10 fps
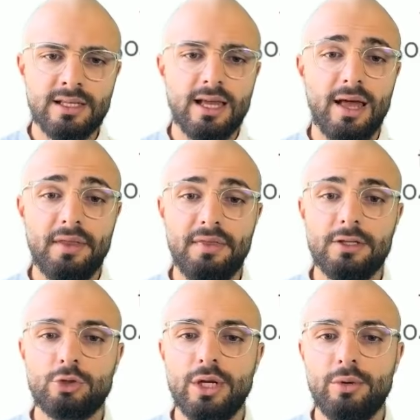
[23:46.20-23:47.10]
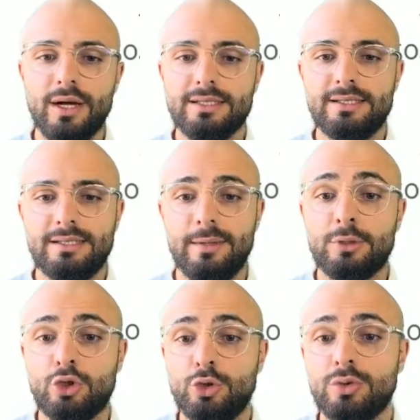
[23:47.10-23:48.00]
And then this reruns steps
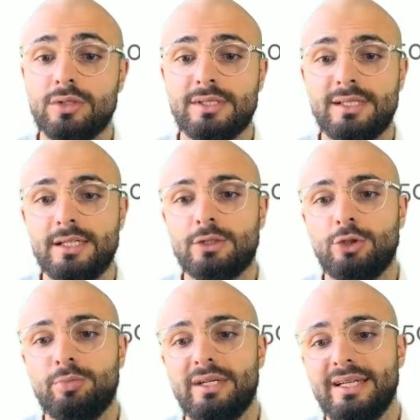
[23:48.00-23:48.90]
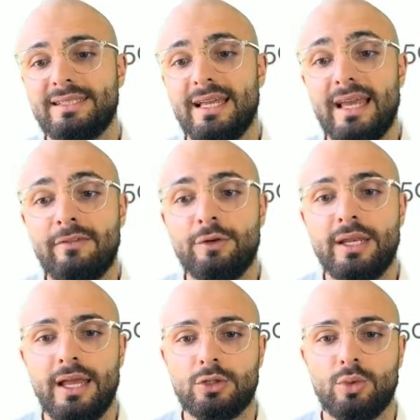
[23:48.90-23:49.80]
2 till 6 to predict every
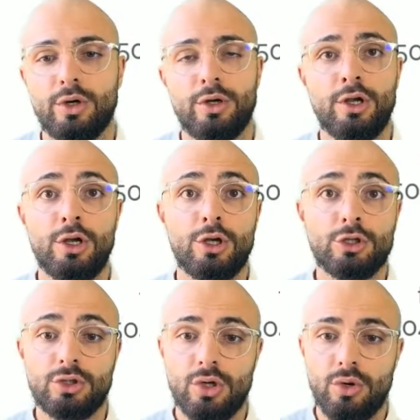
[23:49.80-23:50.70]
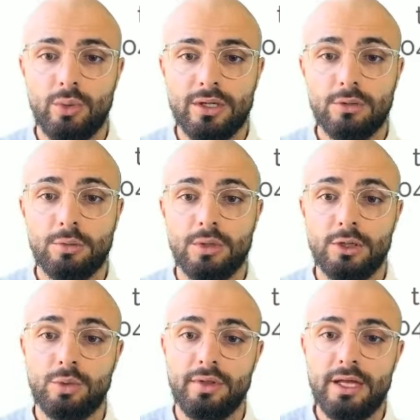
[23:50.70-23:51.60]
next word. So what it
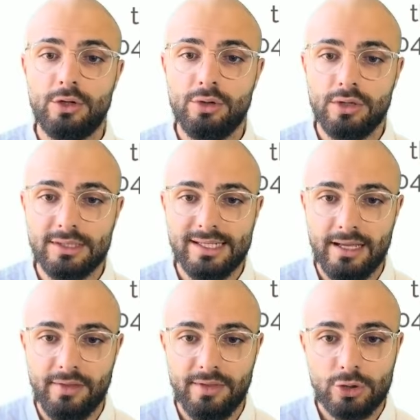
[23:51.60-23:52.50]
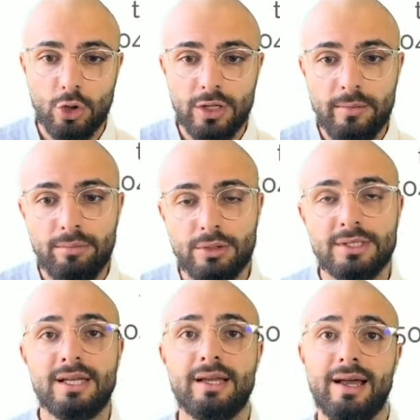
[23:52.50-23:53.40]
will then do, it'll take this whole input
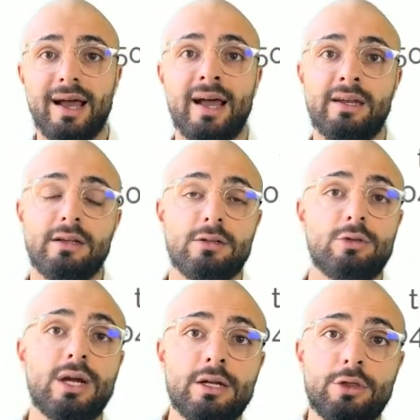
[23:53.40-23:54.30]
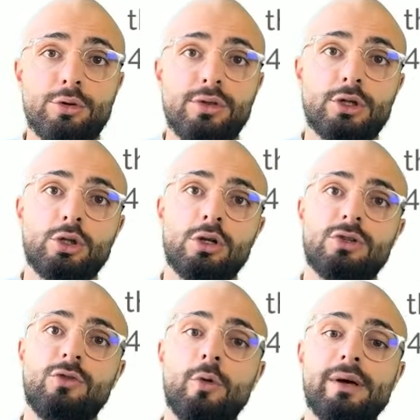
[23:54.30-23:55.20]
and it'll run it through the
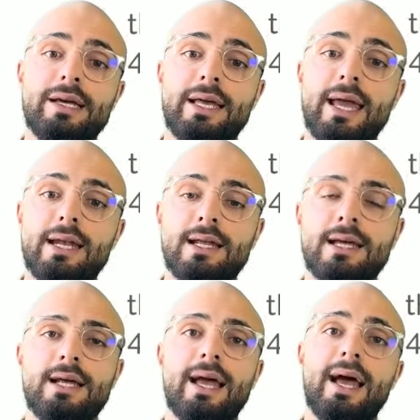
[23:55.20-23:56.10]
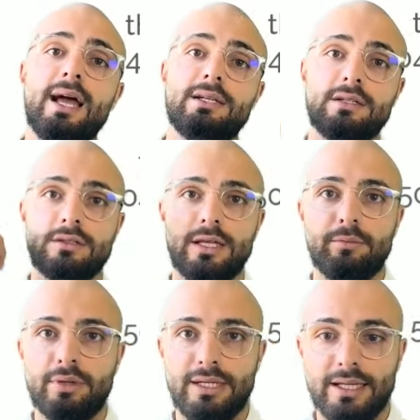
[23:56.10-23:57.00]
transformer again, and it'll then
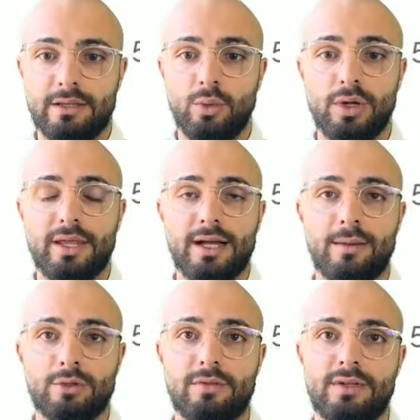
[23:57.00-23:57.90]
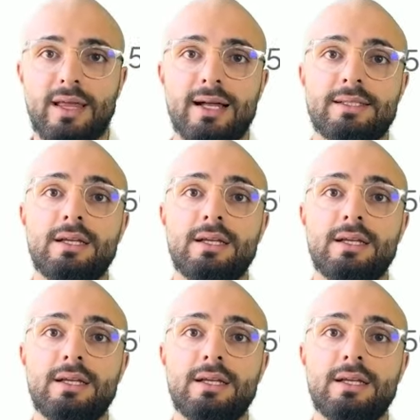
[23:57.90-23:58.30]
predict the word that comes after that.